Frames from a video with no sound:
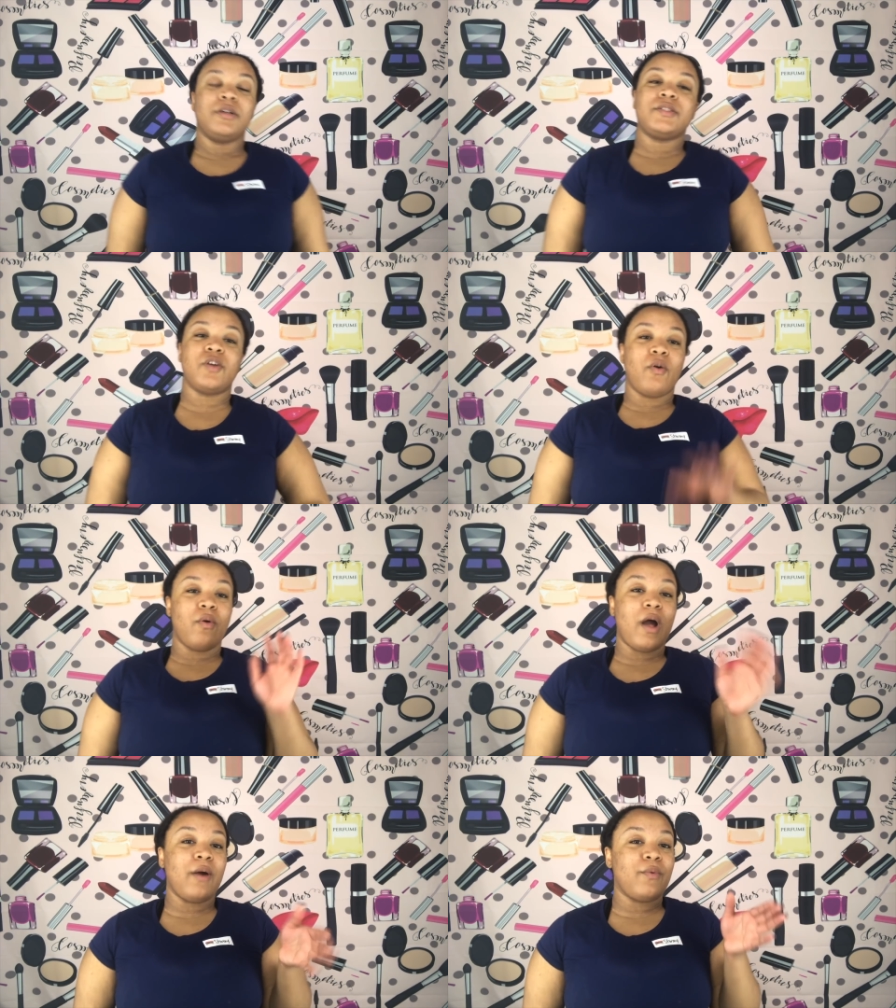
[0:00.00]

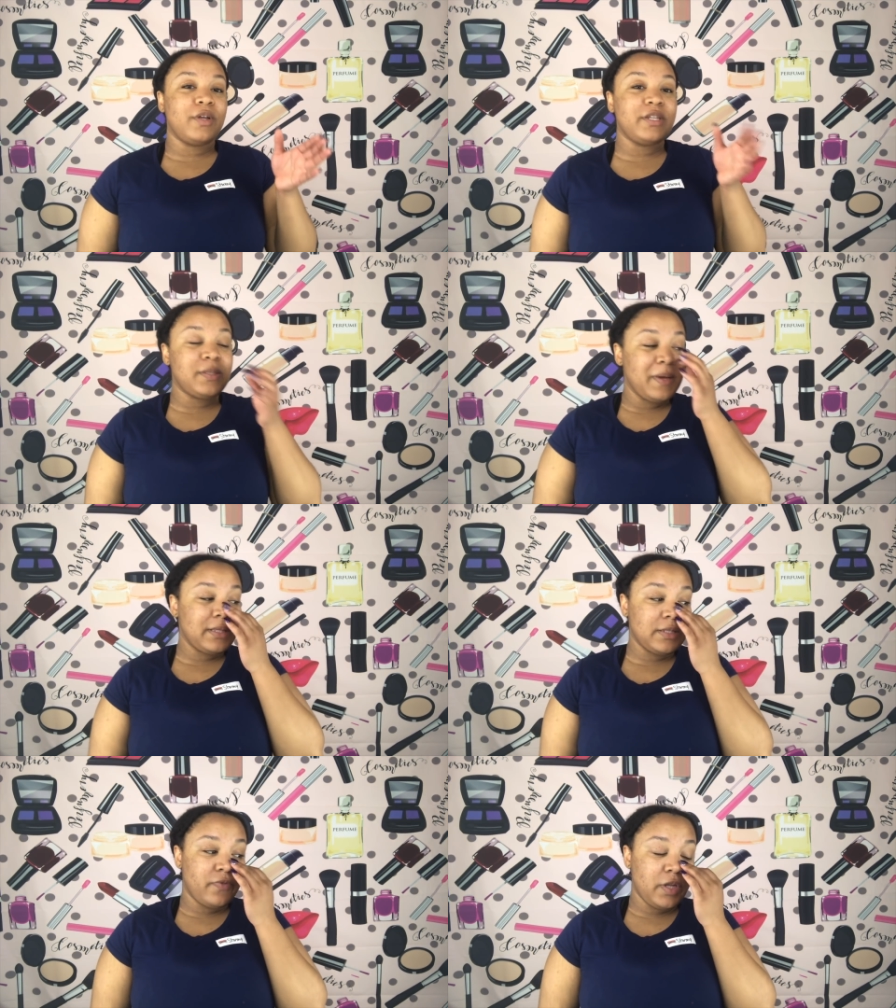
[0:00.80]
So I wanted to make
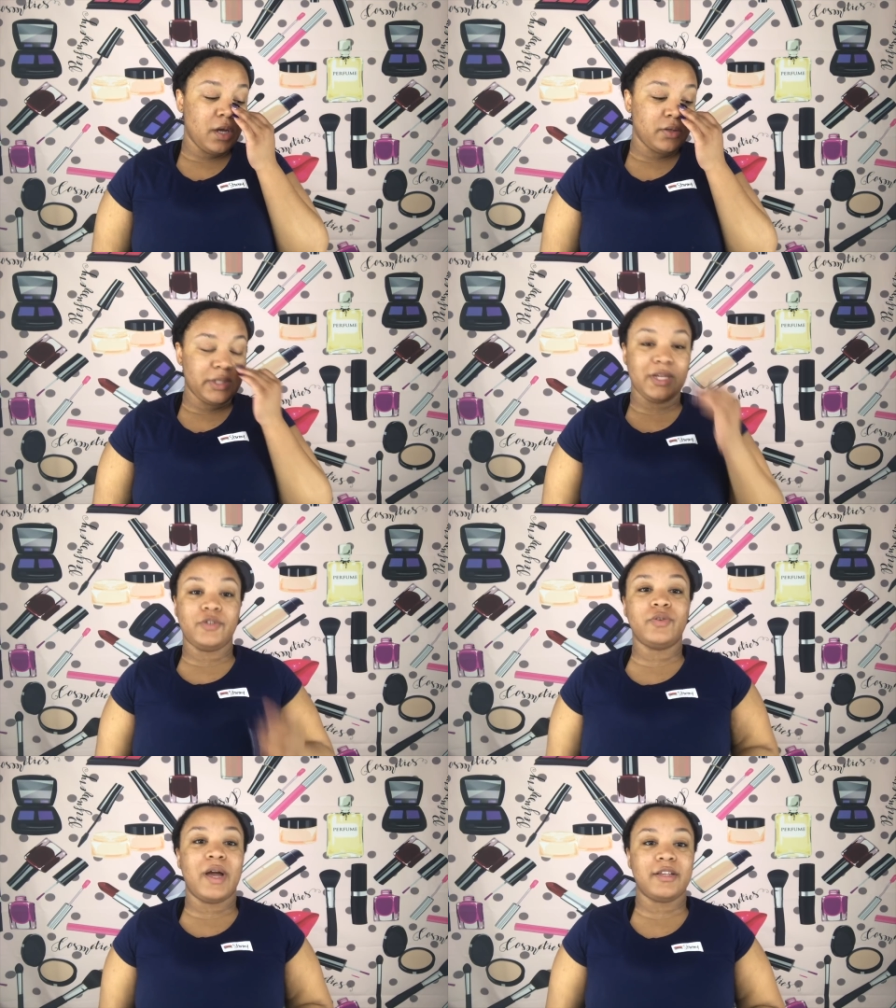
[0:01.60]
this video to let
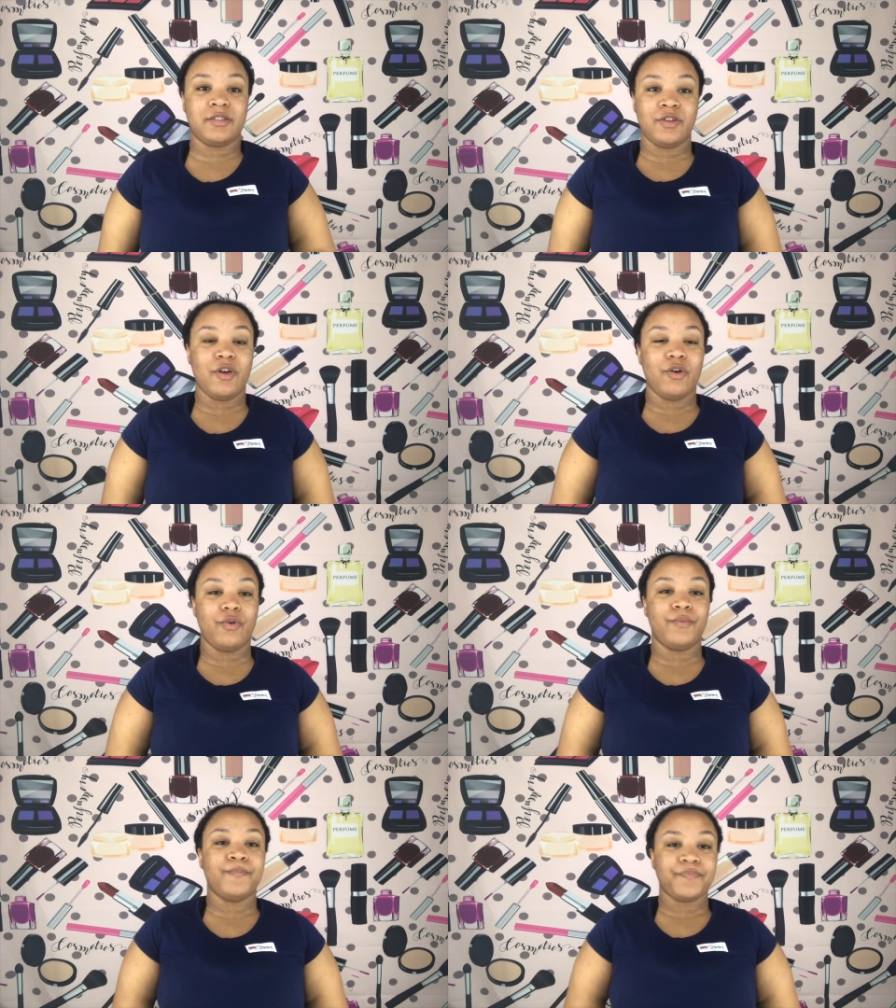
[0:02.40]
you guys
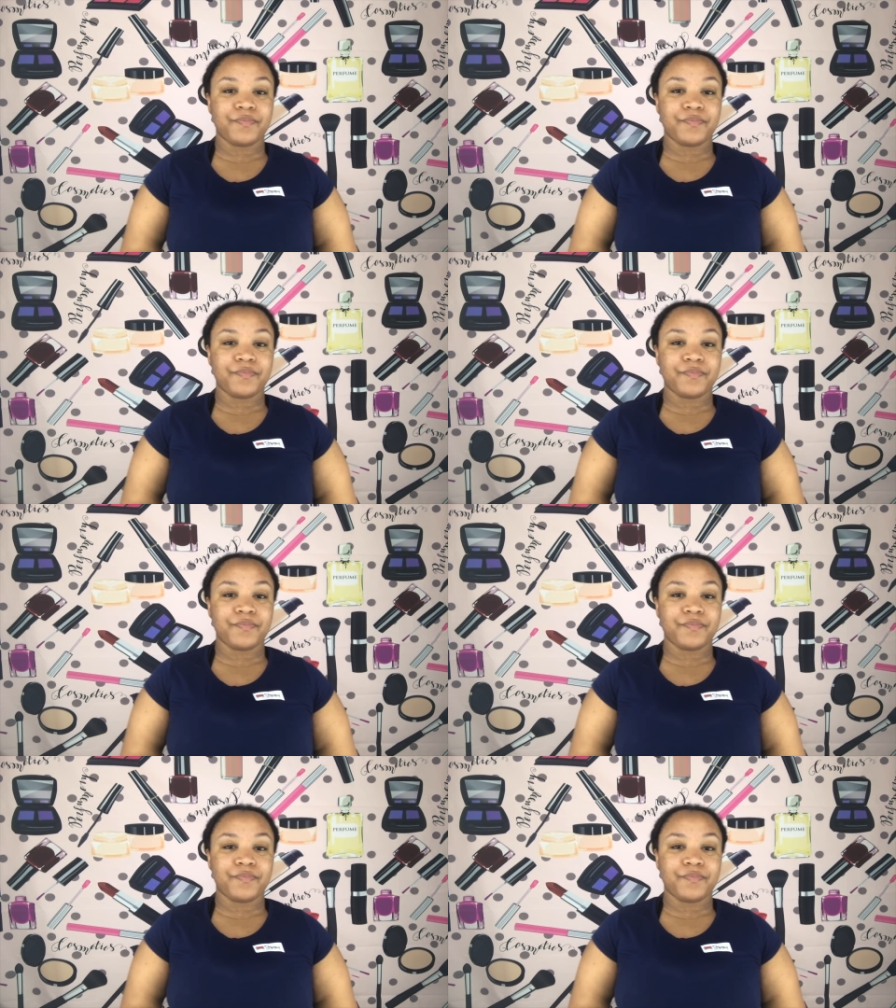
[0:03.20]
know